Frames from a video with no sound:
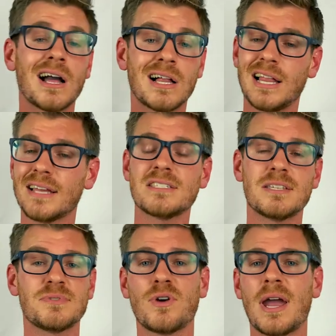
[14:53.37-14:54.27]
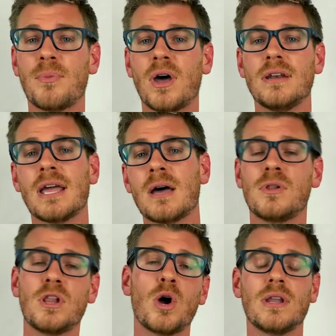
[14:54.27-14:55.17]
click the subscribe button down
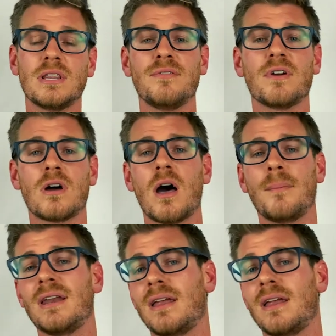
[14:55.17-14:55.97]
below and leave a comment